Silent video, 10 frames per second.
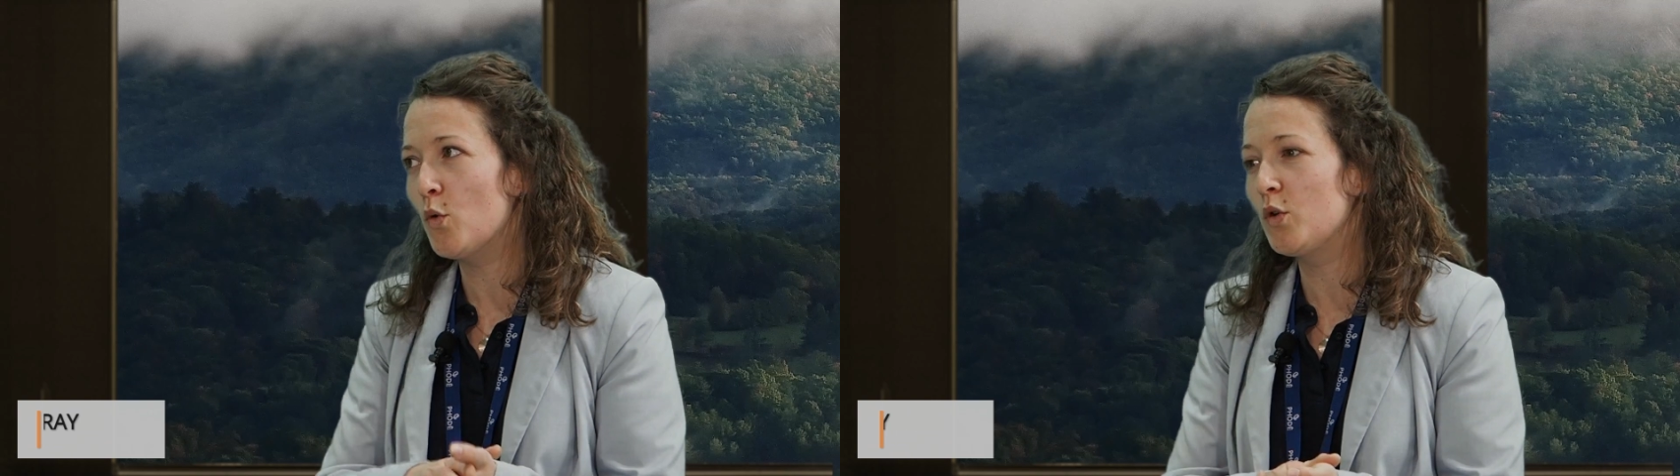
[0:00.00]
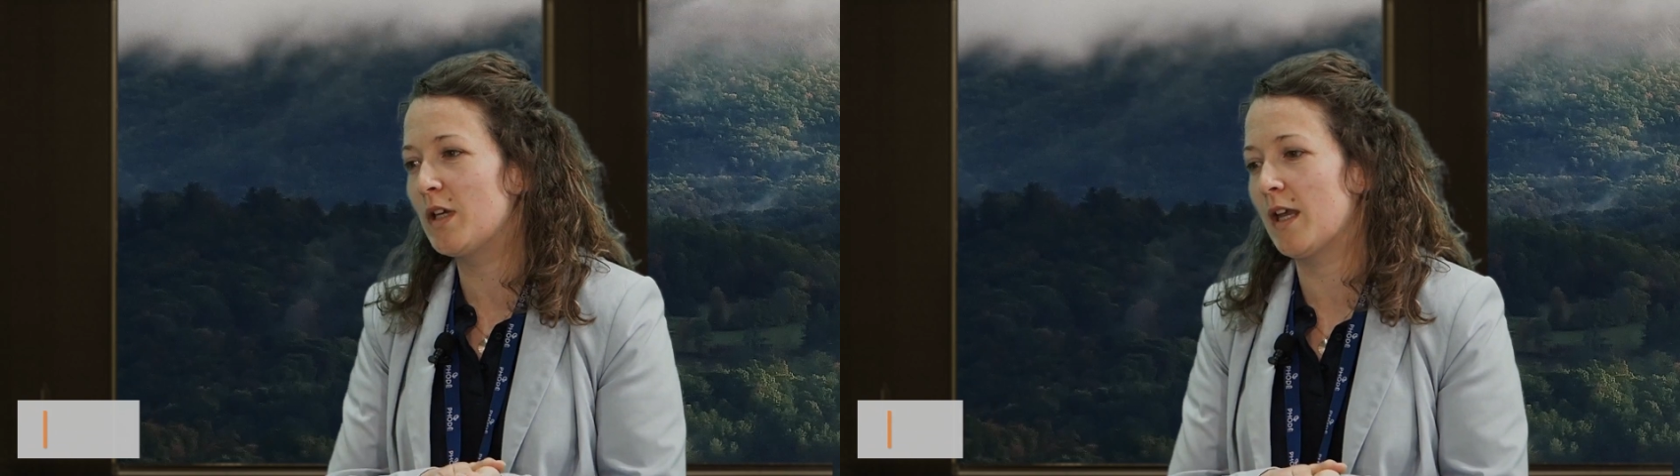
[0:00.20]

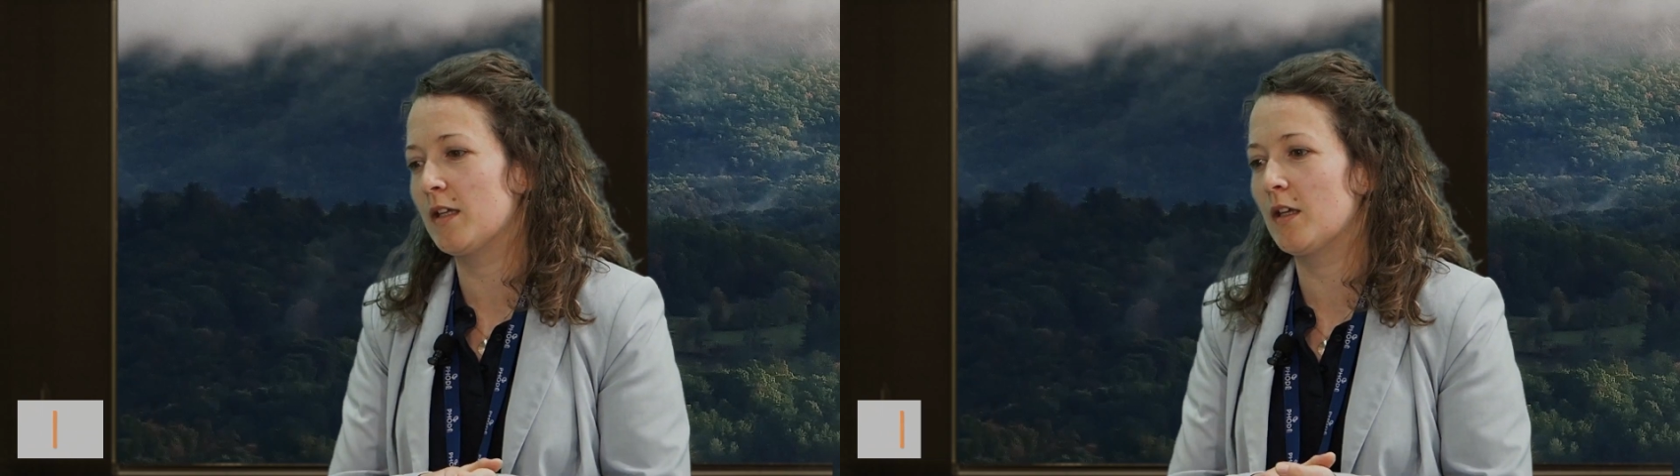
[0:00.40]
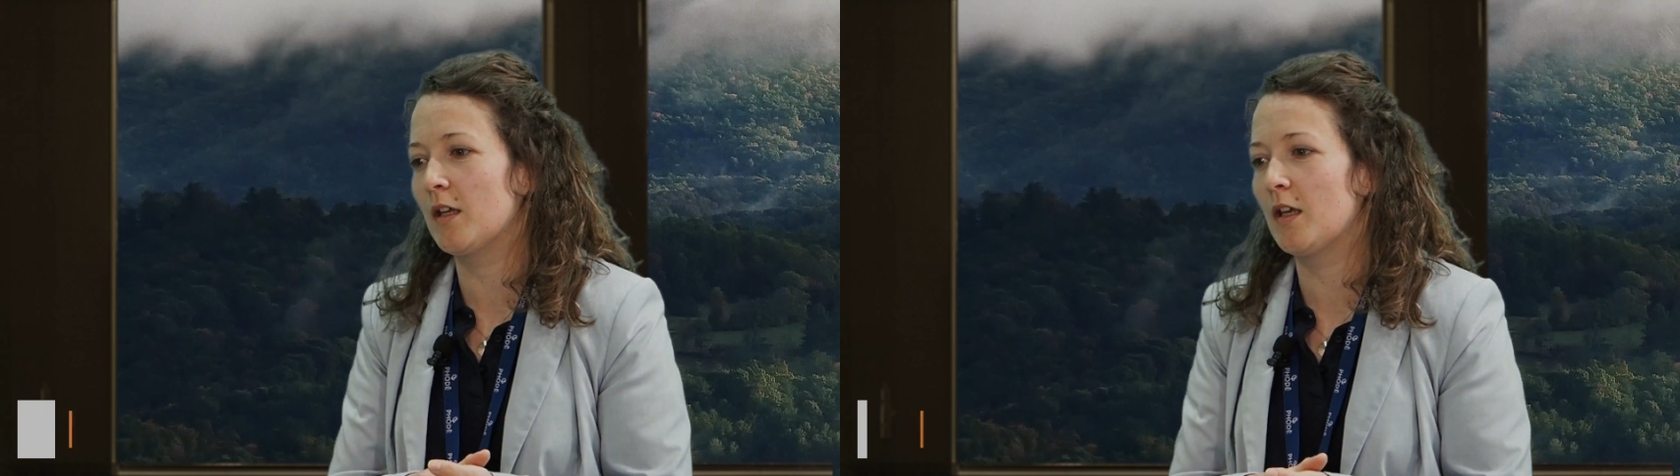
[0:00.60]
who can
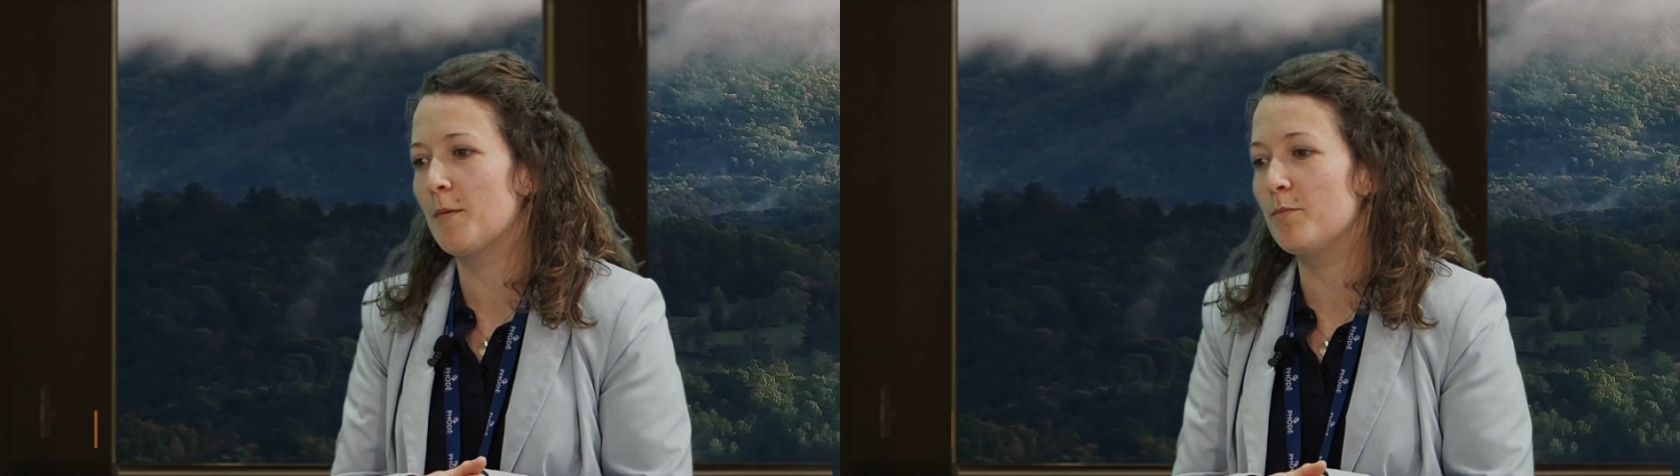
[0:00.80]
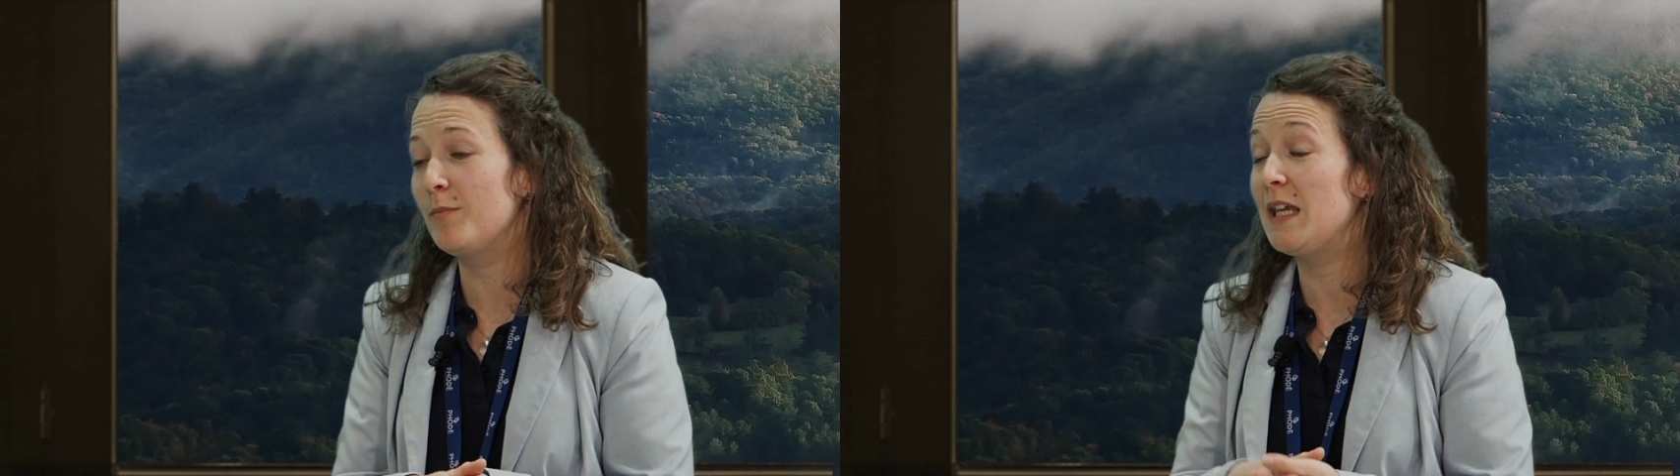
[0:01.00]

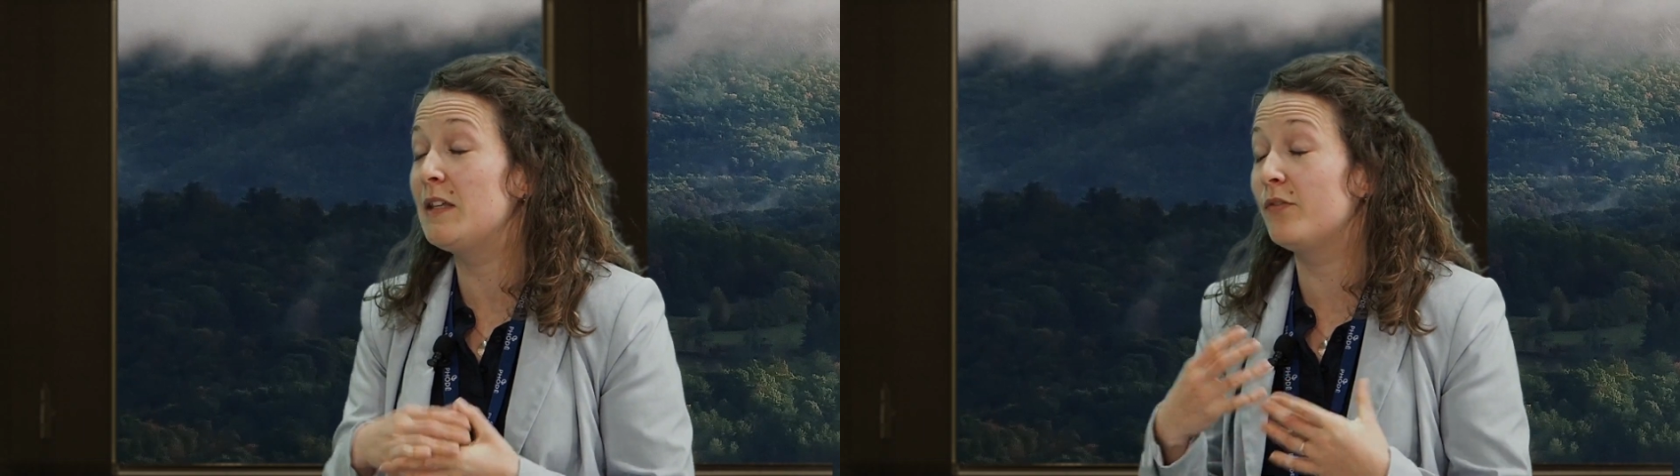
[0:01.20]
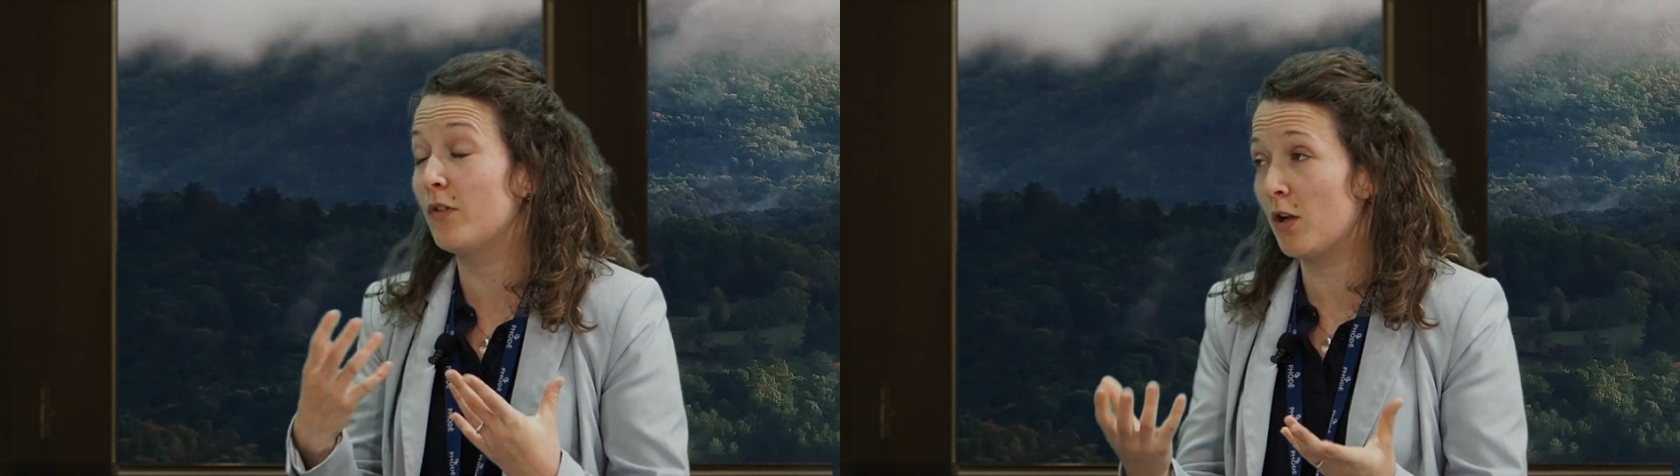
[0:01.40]
be
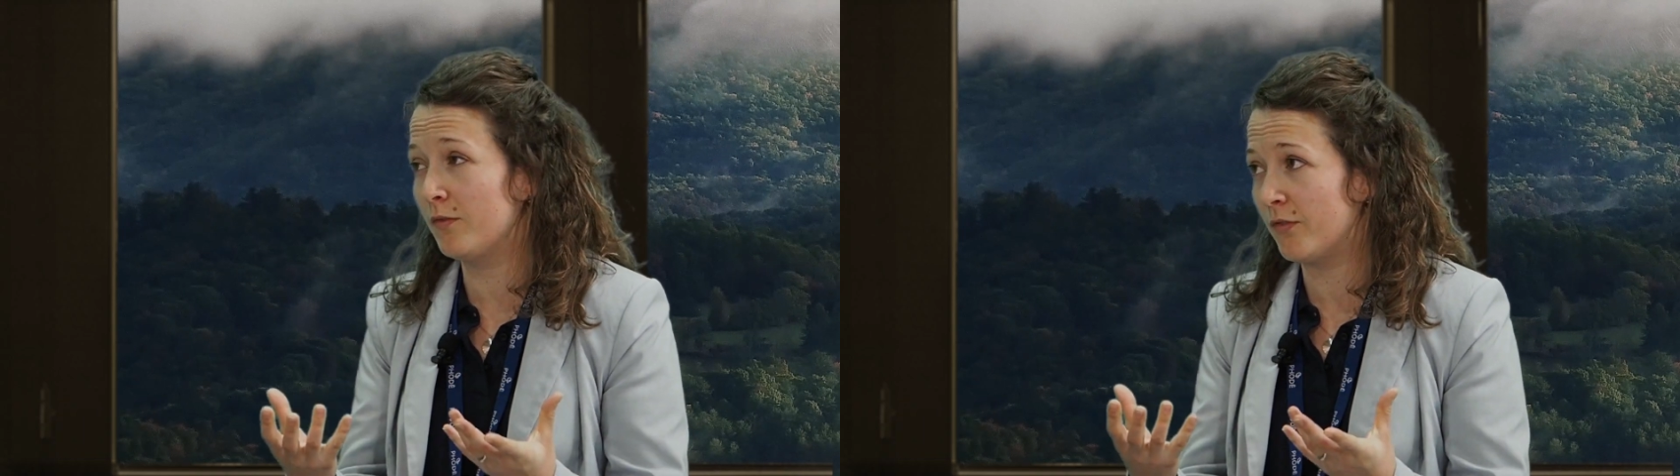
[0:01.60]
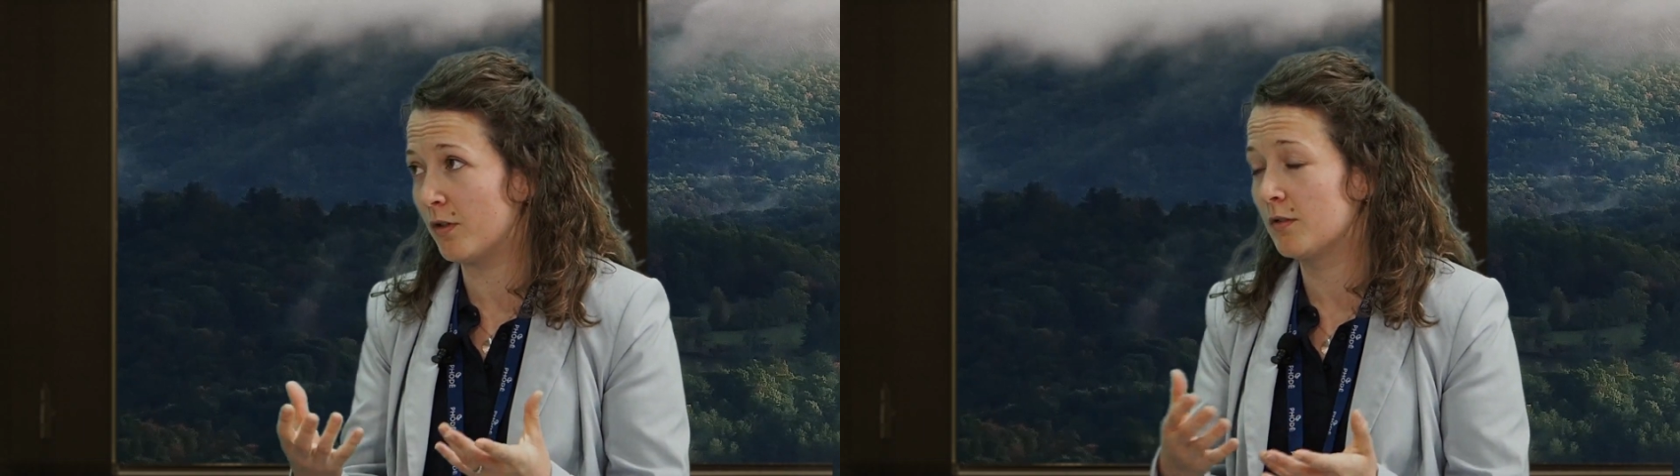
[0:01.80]
involved